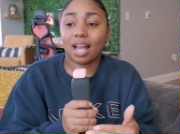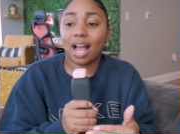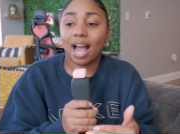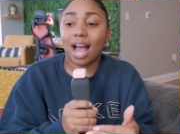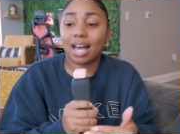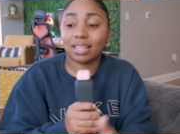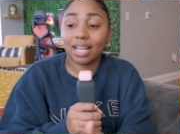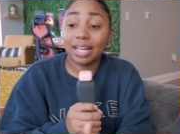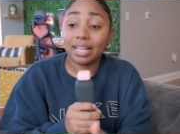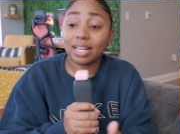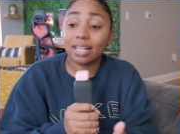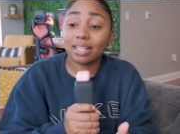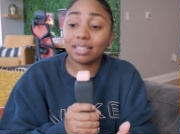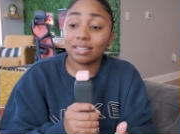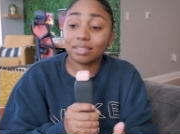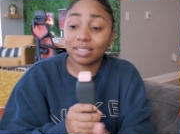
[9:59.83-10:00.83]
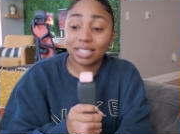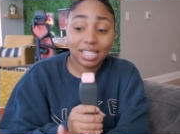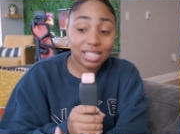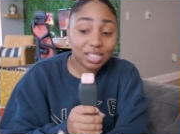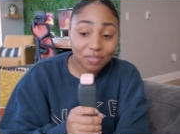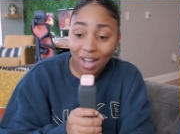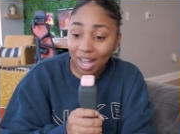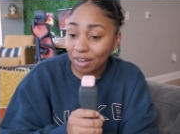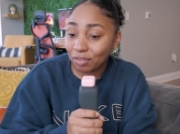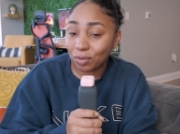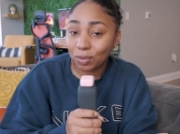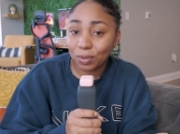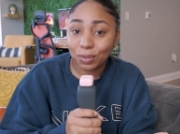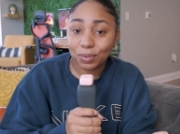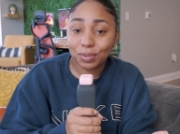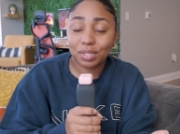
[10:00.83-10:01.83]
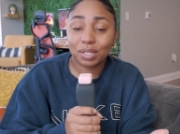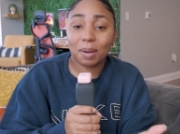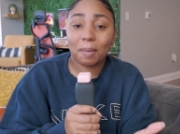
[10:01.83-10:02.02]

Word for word: I like these five roles,